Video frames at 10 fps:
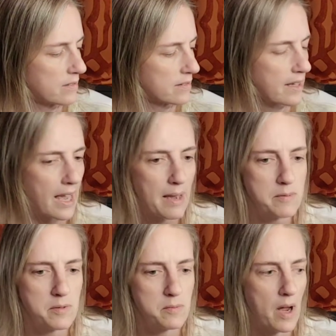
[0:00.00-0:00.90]

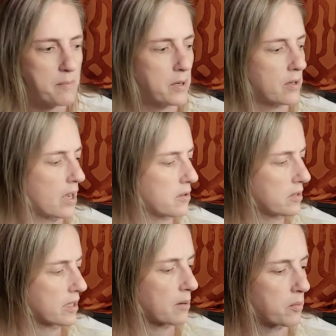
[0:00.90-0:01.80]
Captain Ratbeard. I don't
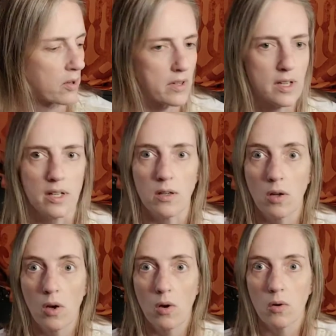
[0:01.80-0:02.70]
think I brought that in.
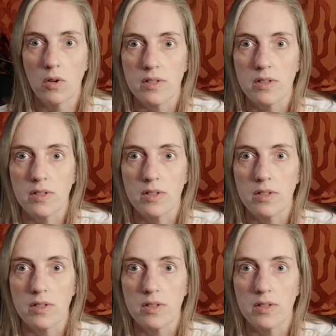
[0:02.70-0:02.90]
Hold on